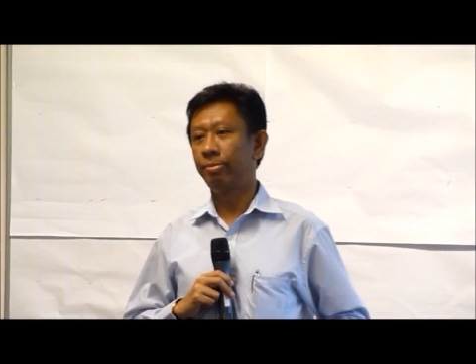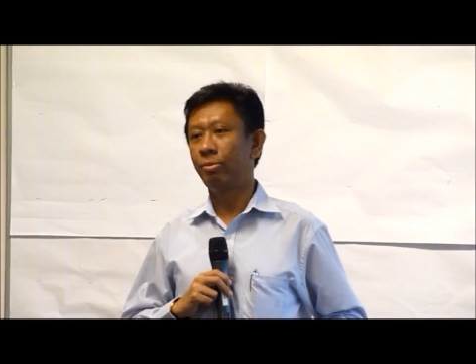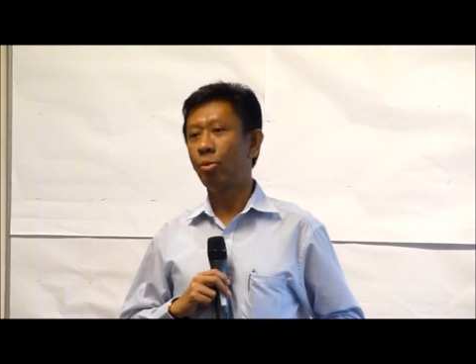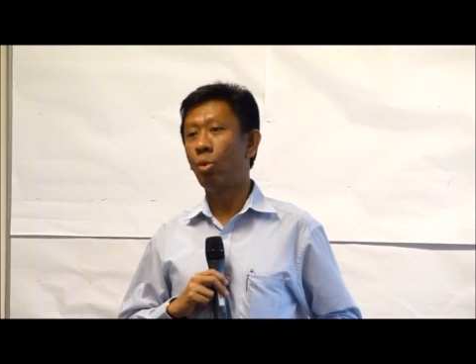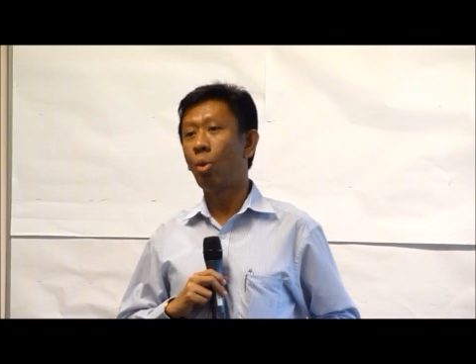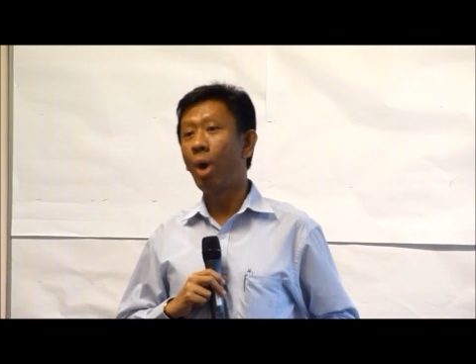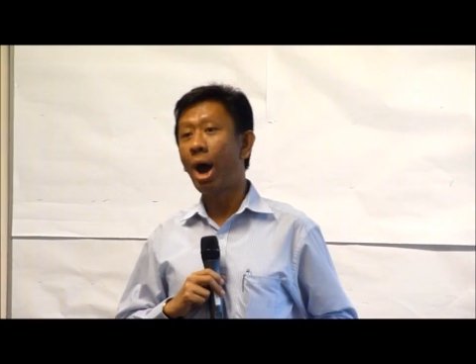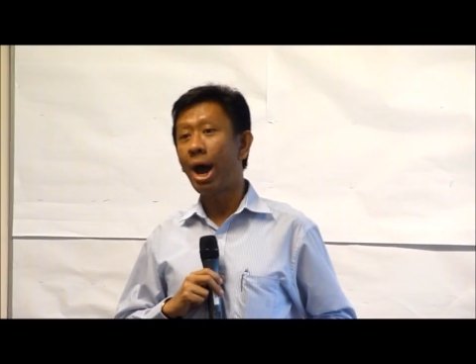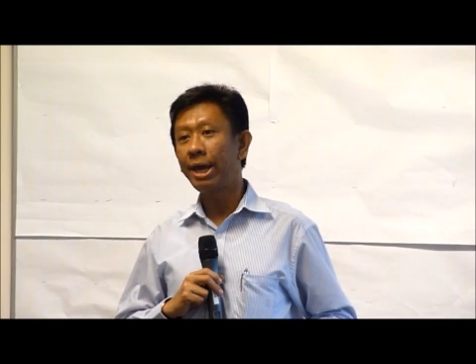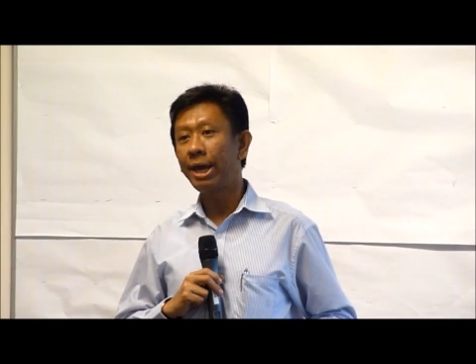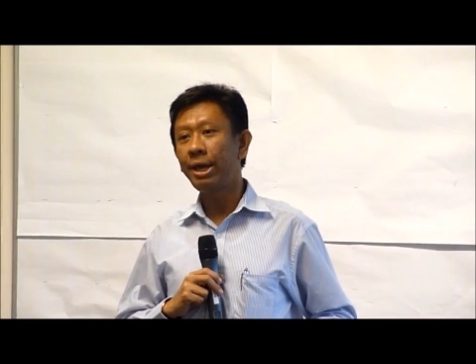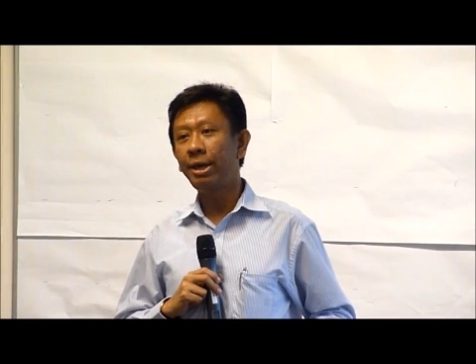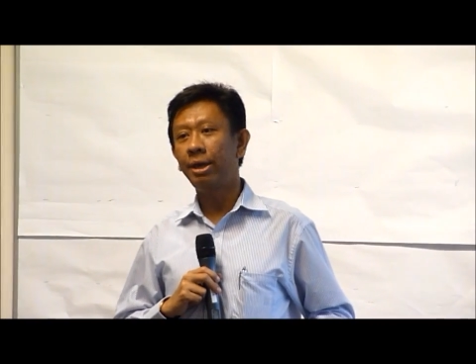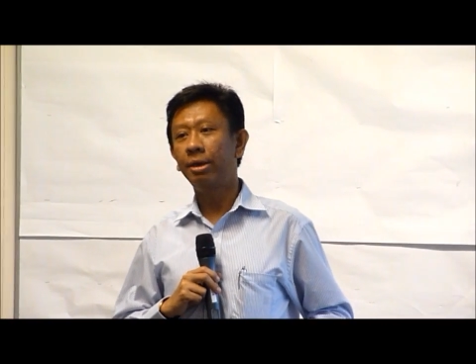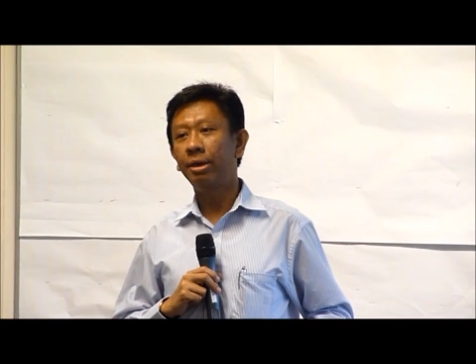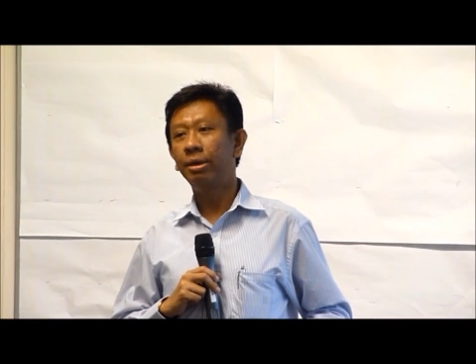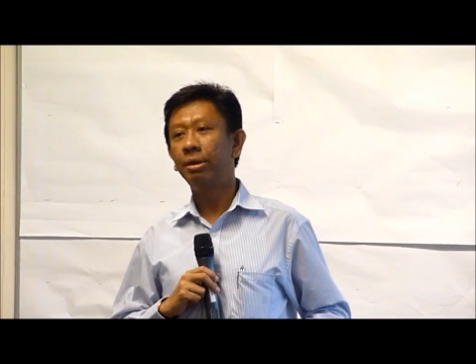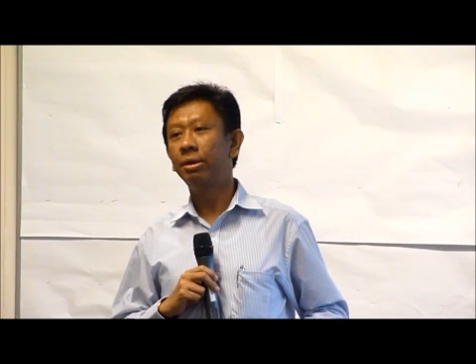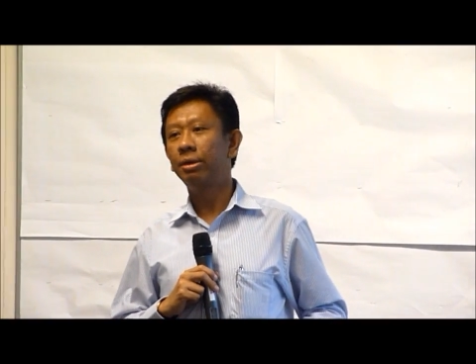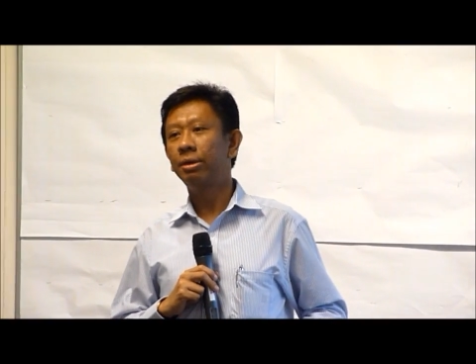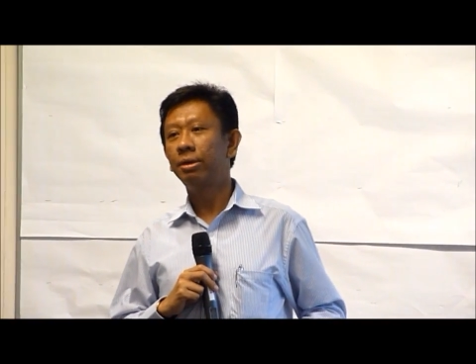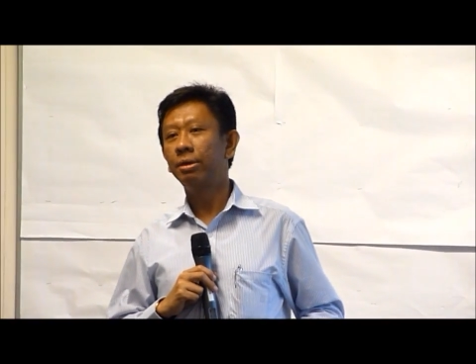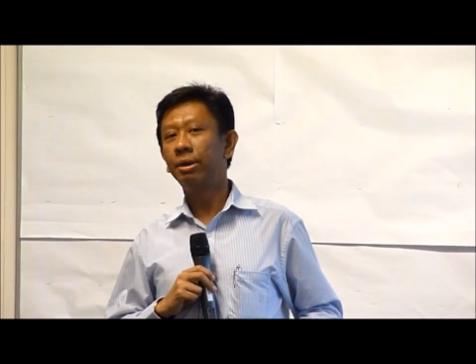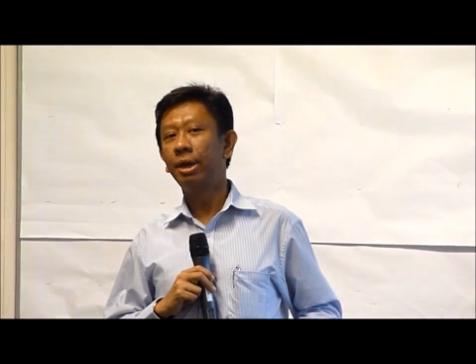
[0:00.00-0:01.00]
Why?
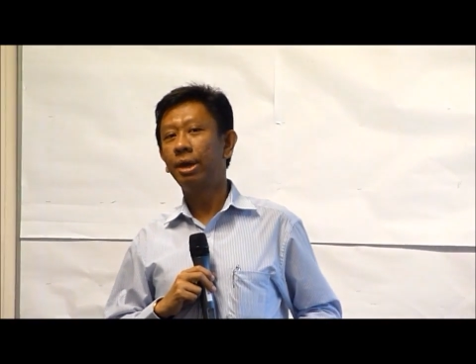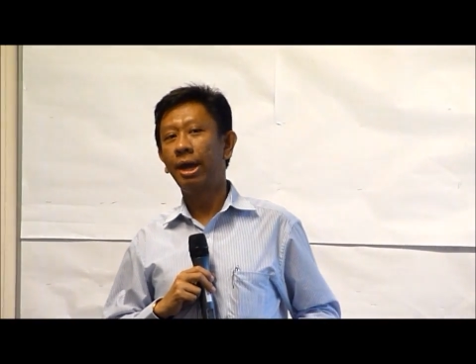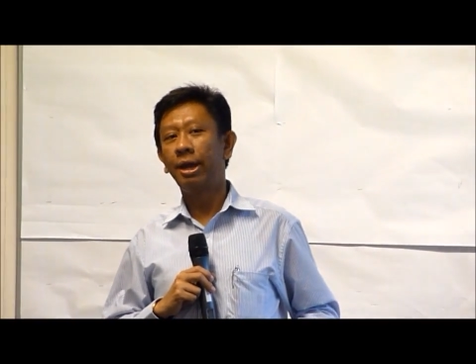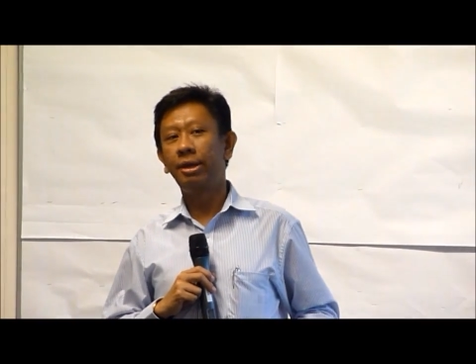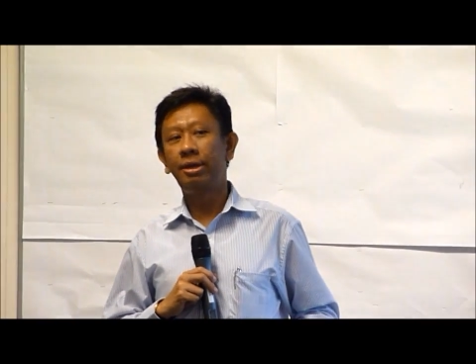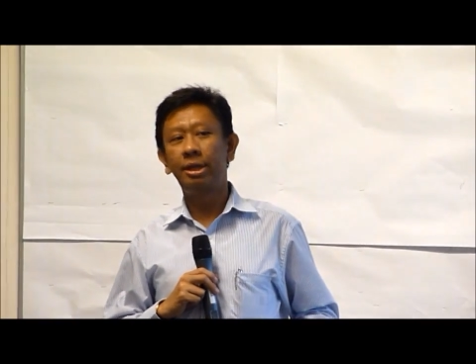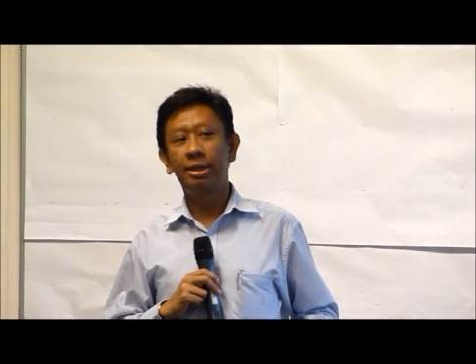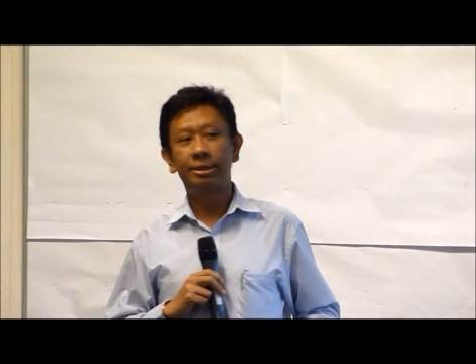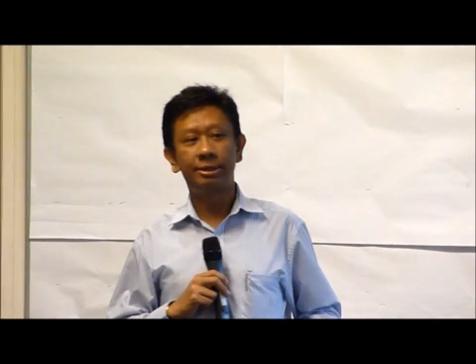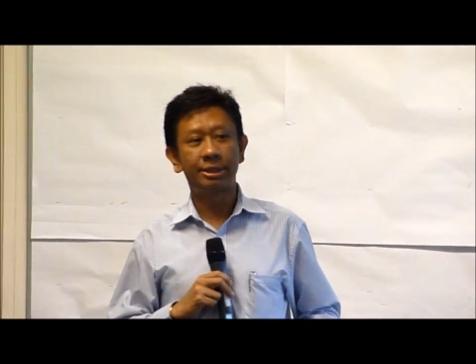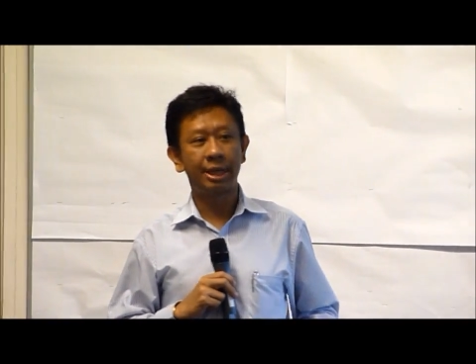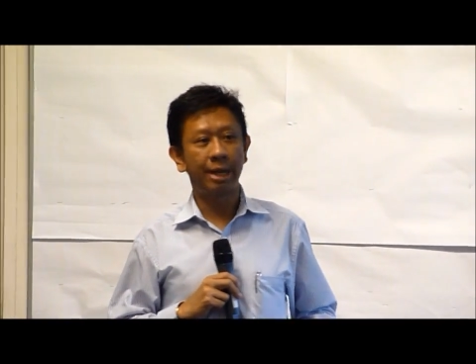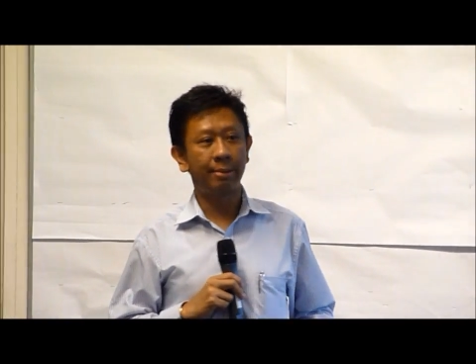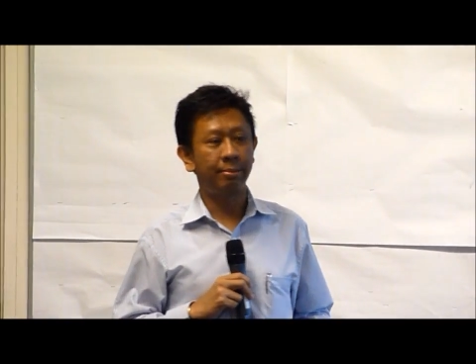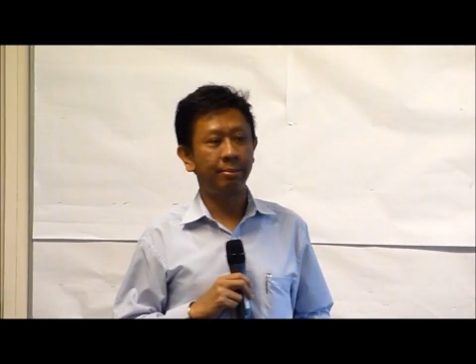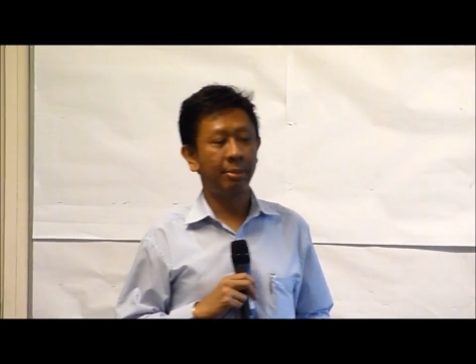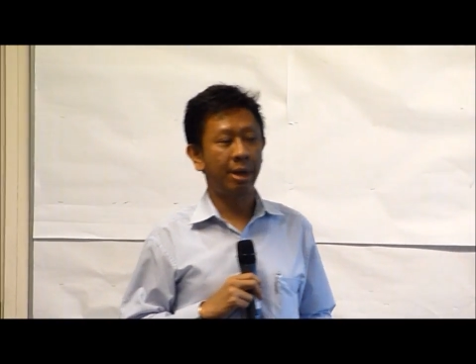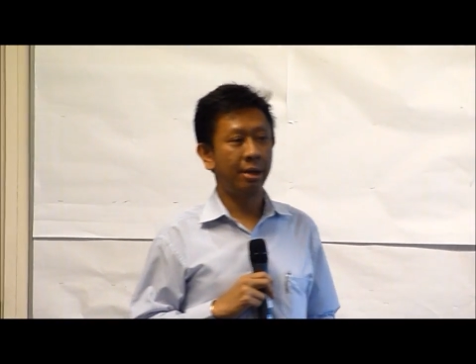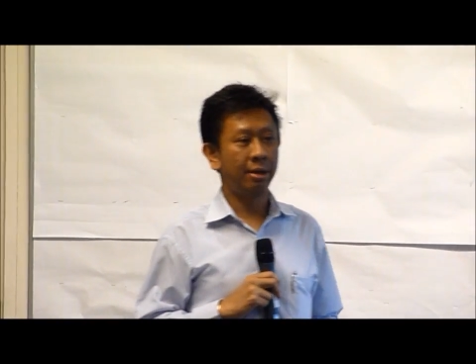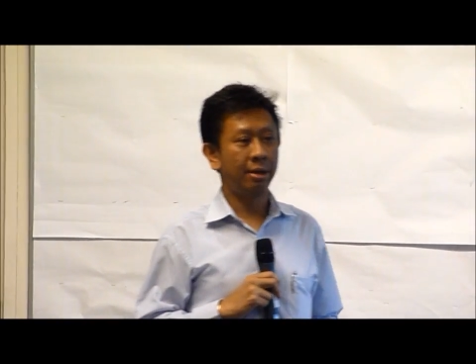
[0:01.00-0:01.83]
At that time,